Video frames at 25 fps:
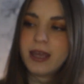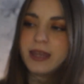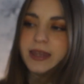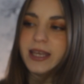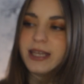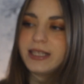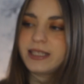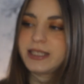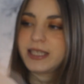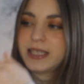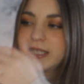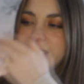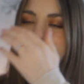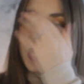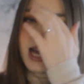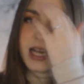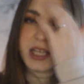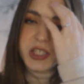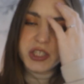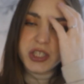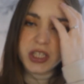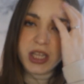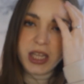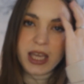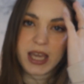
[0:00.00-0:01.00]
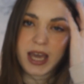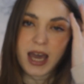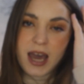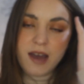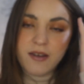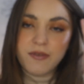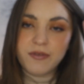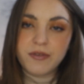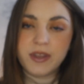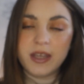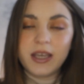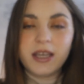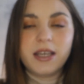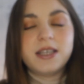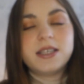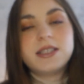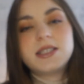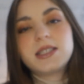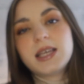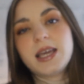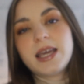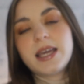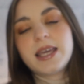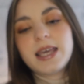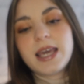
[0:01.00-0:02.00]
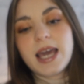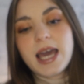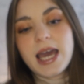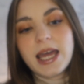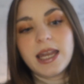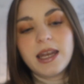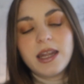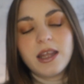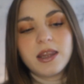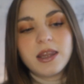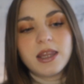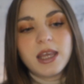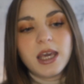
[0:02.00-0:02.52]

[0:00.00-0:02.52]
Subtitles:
They did actually have these again.